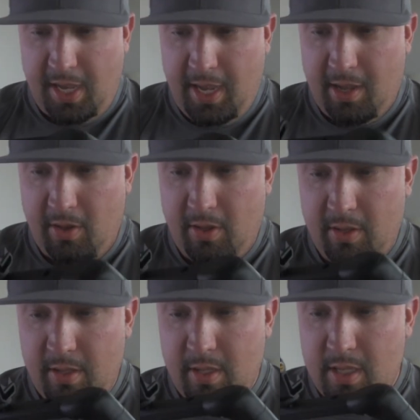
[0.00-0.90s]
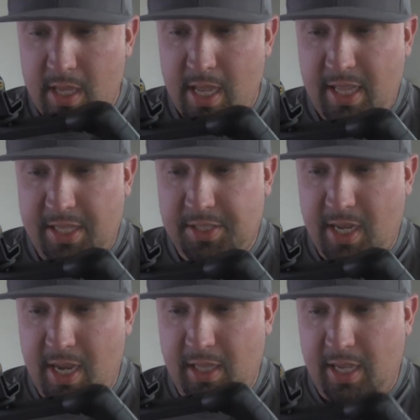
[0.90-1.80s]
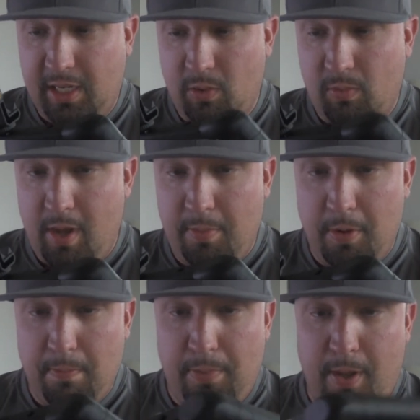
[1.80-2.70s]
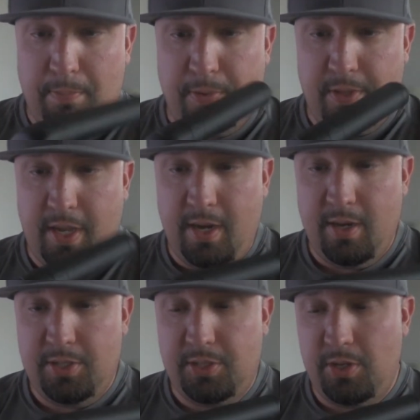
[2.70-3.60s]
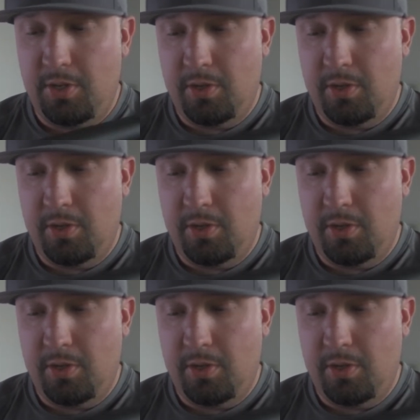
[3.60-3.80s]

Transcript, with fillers: out. And that's kind of like a rubber bumper there so you